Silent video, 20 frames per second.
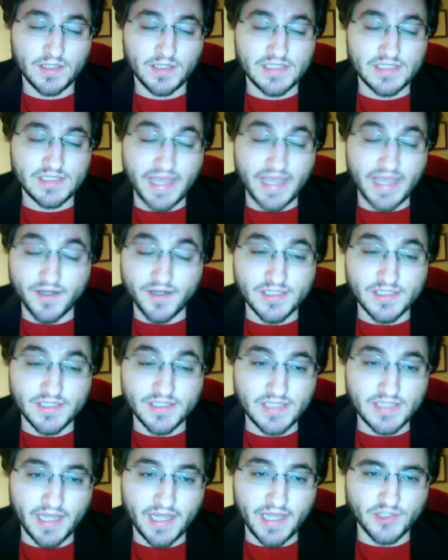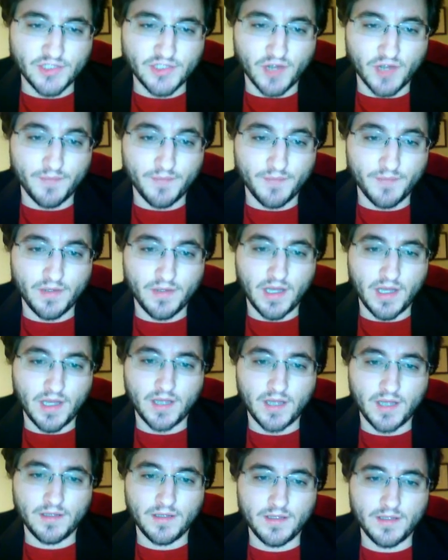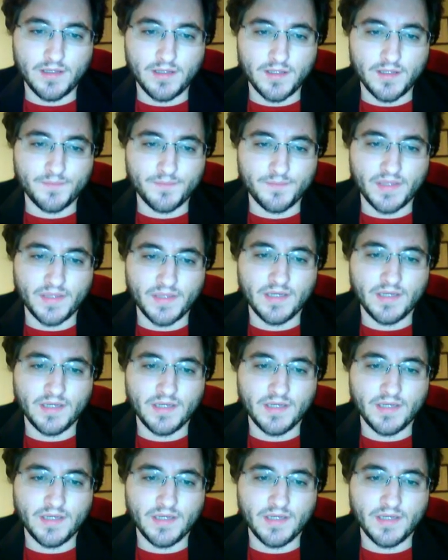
Sanders and Trump. But